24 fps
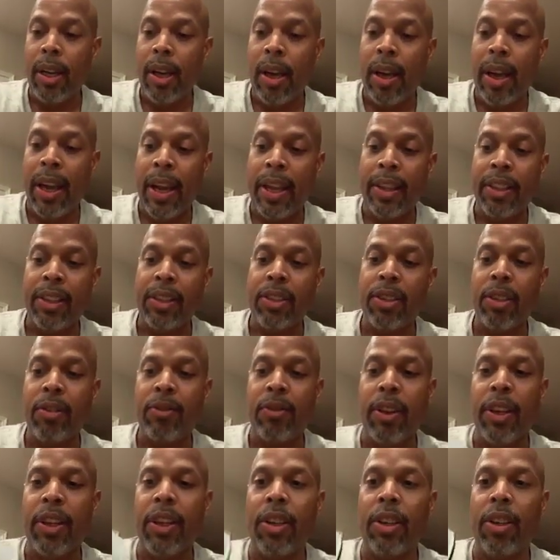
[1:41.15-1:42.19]
I had this
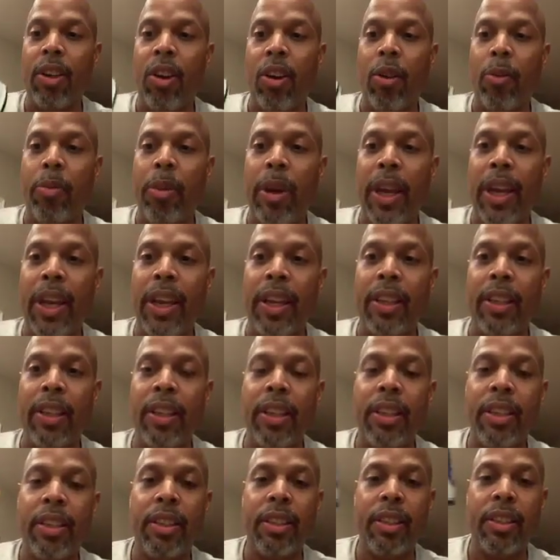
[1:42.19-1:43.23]
stuff right here called Pain.
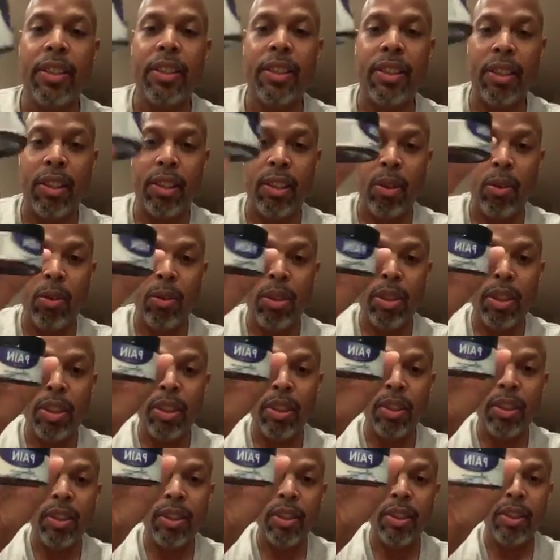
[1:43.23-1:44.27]
This is a
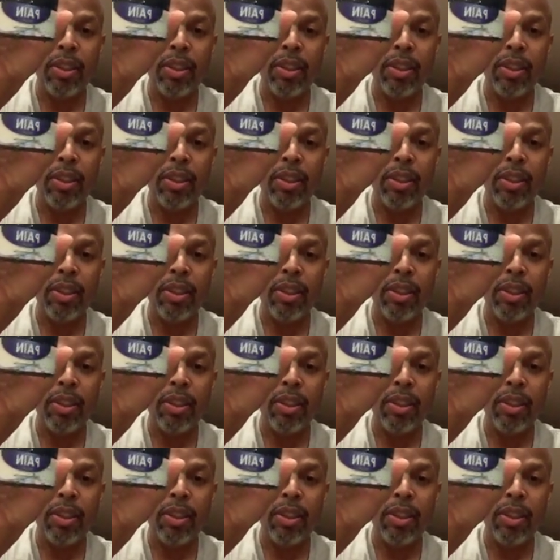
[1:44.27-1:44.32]
lotion,